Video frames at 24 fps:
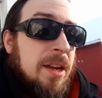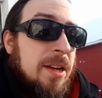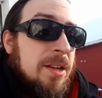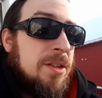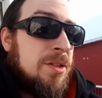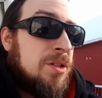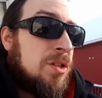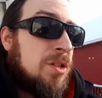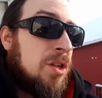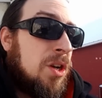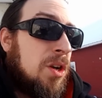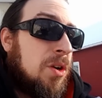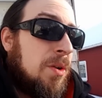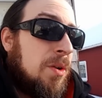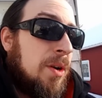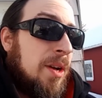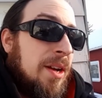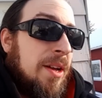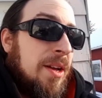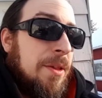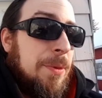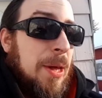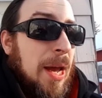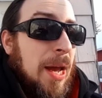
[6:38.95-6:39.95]
So
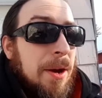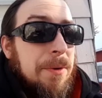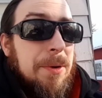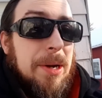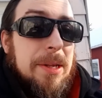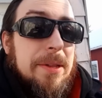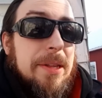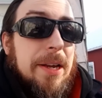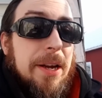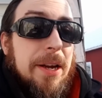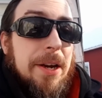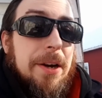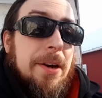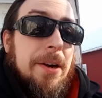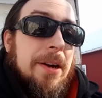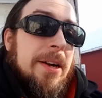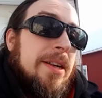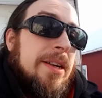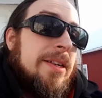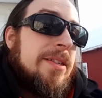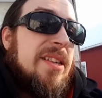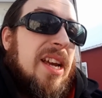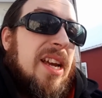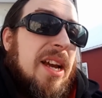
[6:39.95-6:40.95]
that right there
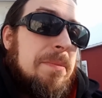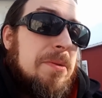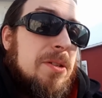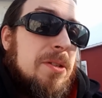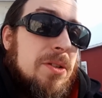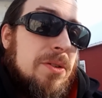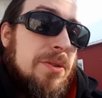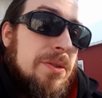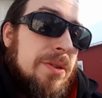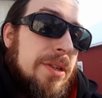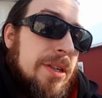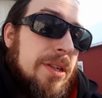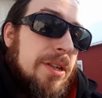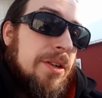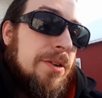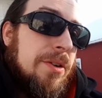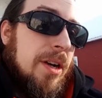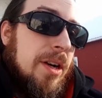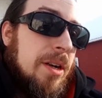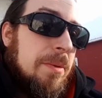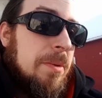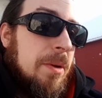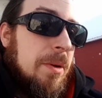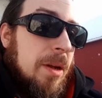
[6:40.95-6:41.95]
is absolutely
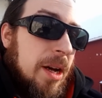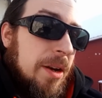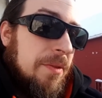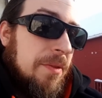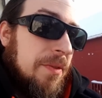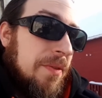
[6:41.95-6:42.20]
incredible out of